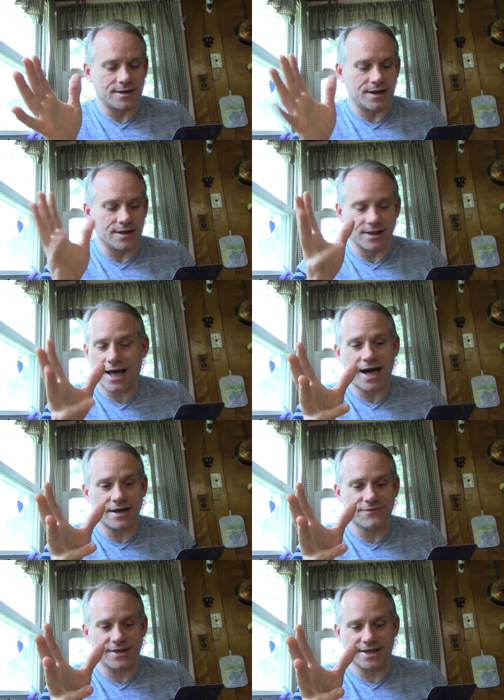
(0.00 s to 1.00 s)
a
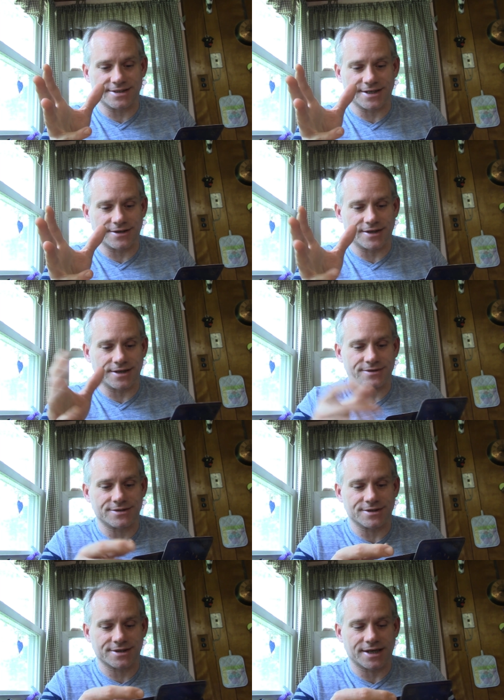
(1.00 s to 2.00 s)
lot of things here that it's
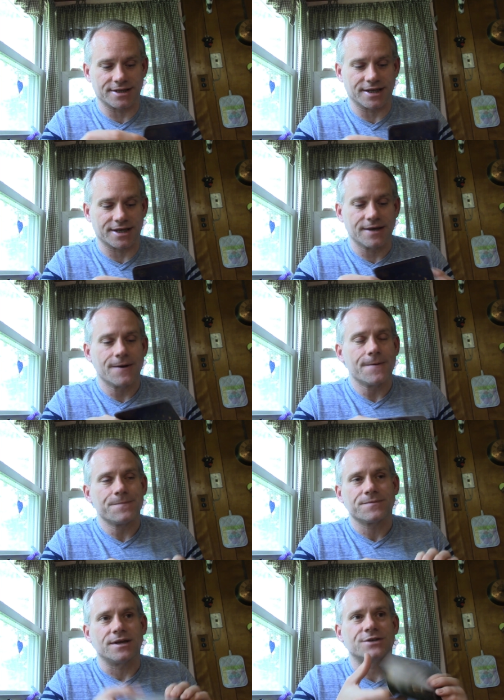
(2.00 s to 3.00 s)
just kind of like,
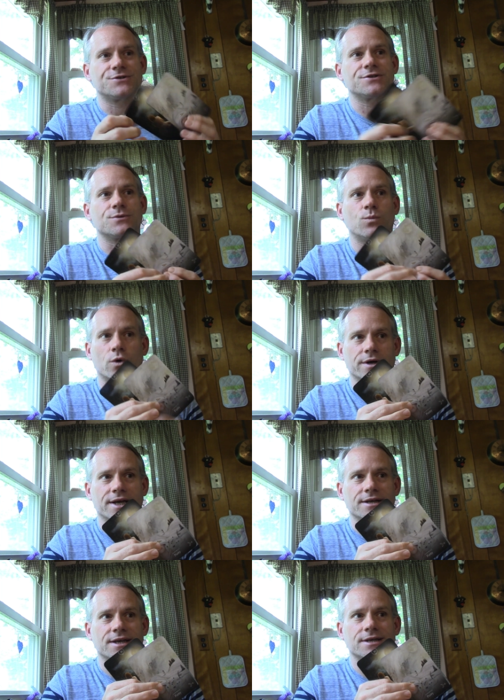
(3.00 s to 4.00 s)
it's just a
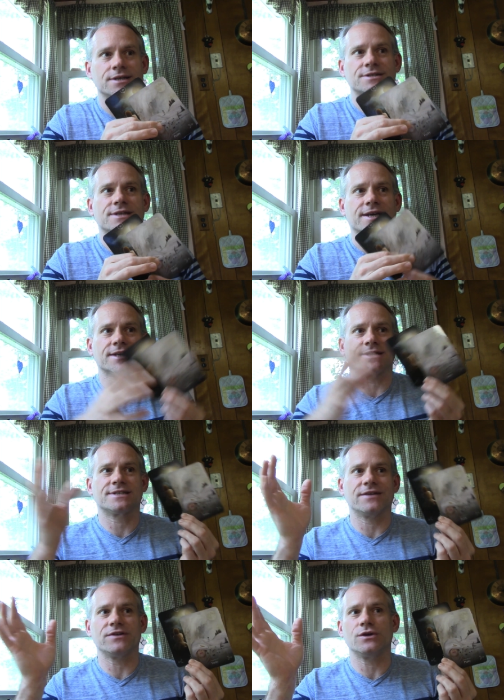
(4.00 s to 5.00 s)
warning. Like it's like it's
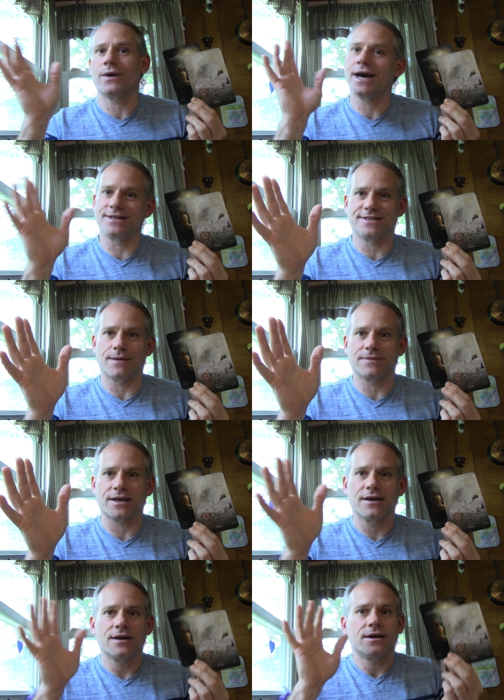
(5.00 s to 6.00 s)
giving you a heads up.
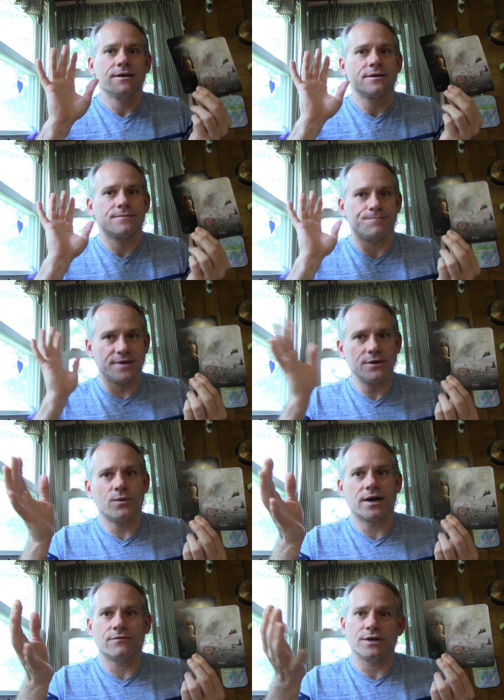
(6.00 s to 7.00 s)
Like be
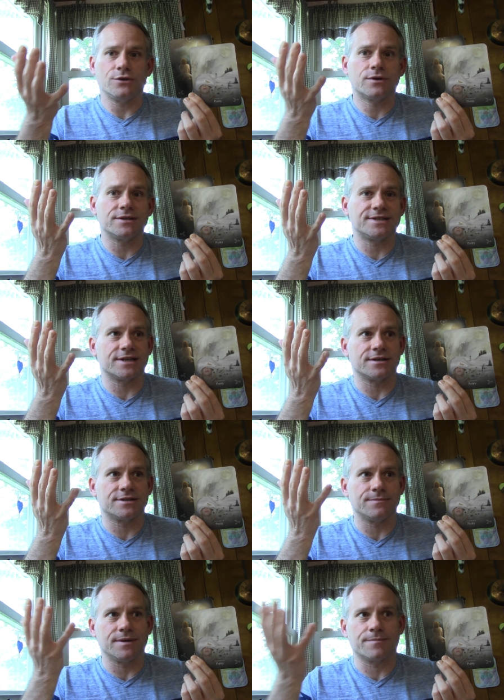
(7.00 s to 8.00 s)
aware of what you consider
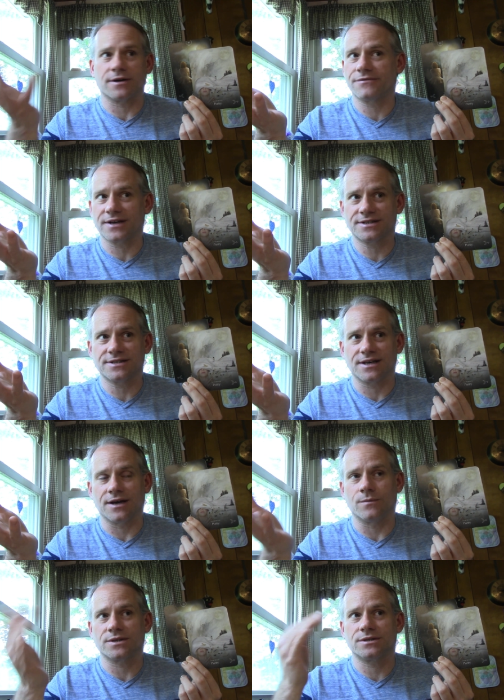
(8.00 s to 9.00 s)
to be perfect
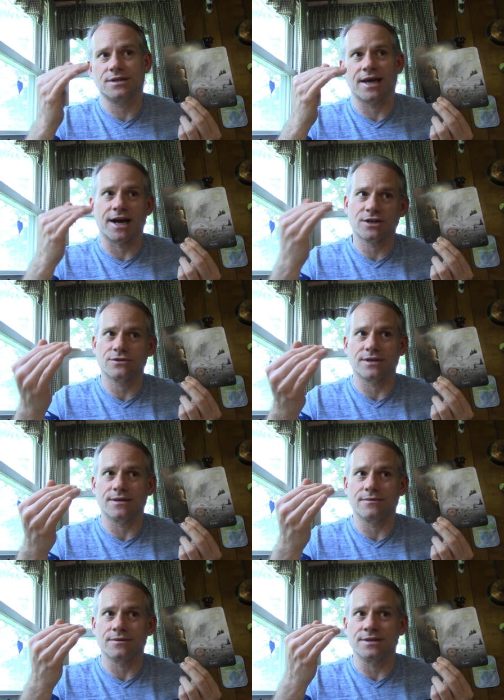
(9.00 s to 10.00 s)
and what actually
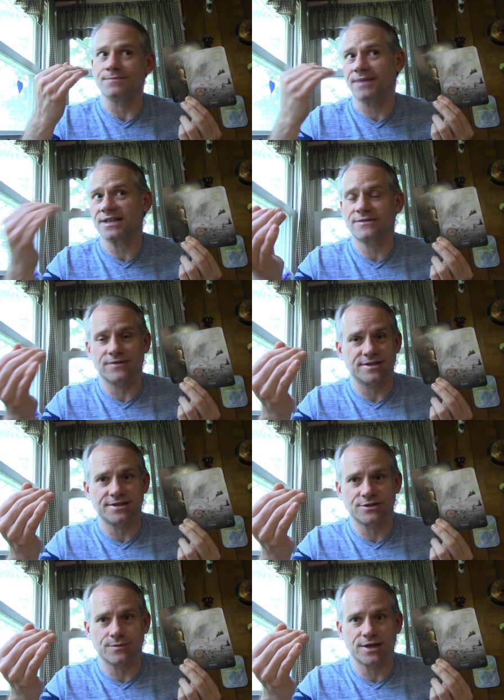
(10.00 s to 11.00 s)
is best for the
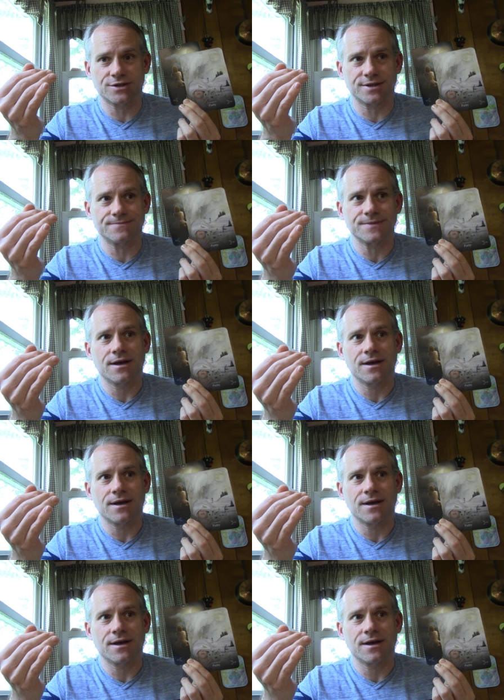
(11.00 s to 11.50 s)
situation.